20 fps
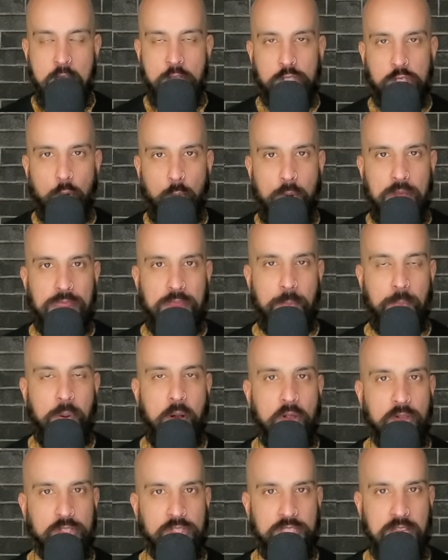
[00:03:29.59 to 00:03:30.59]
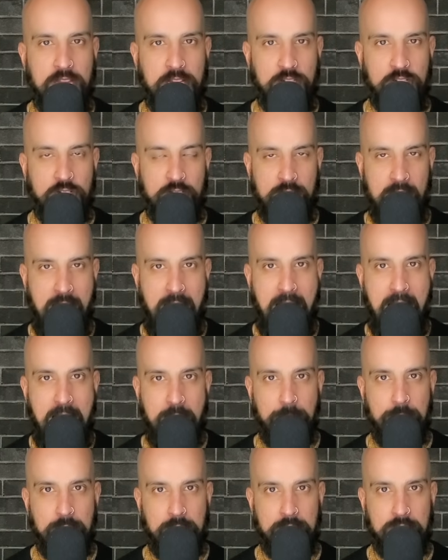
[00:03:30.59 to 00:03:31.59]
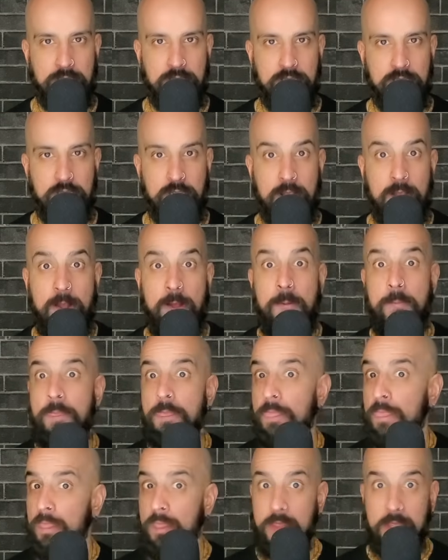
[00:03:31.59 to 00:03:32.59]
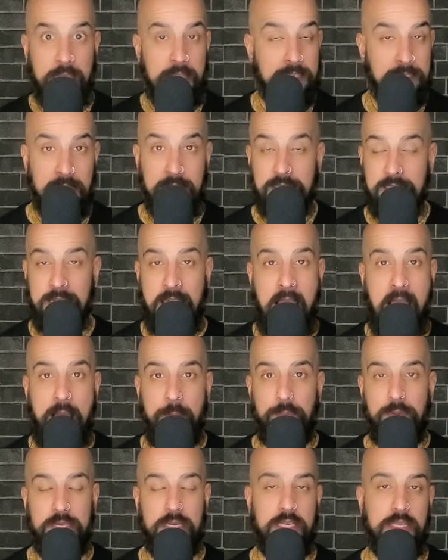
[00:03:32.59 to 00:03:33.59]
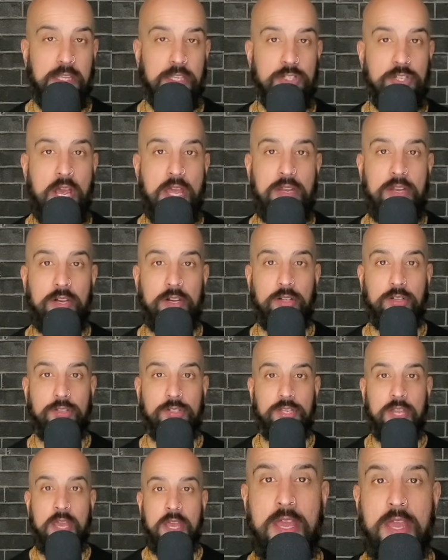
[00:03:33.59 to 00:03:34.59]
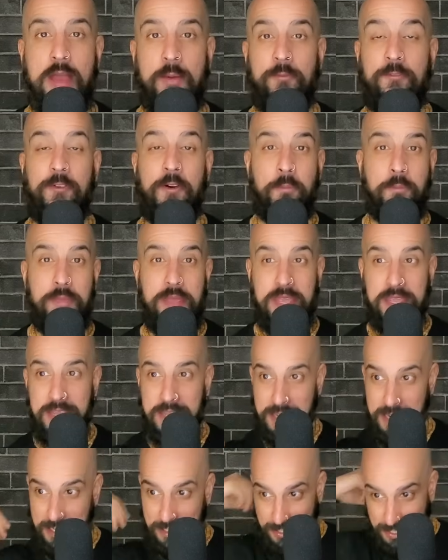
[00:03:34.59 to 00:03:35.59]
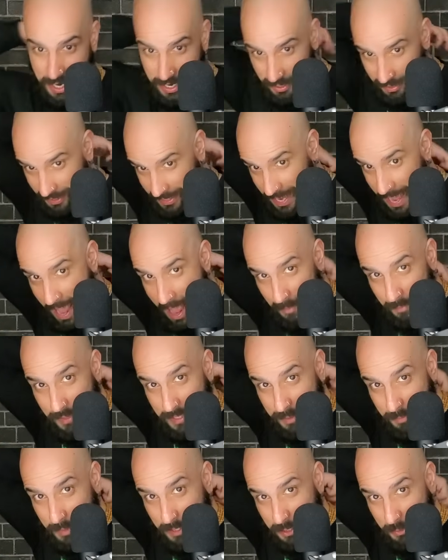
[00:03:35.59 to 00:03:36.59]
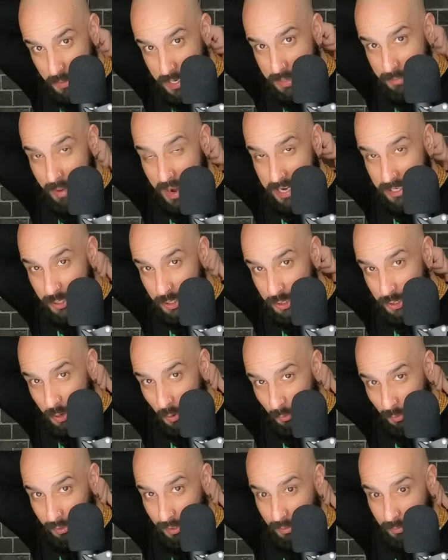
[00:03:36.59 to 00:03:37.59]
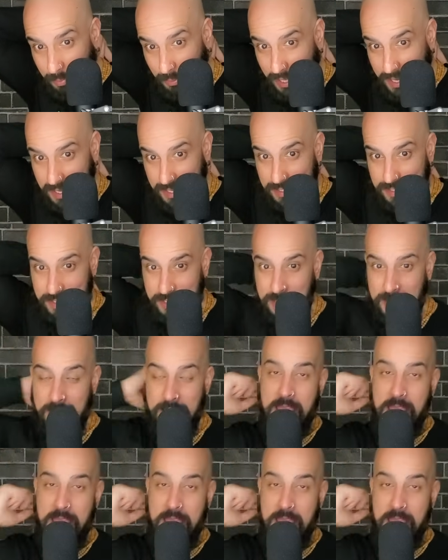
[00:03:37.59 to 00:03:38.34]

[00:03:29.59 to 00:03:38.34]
So when the pulsation happens, it doesn't happen in the genitals. For me, it generally happens between my shoulder blades.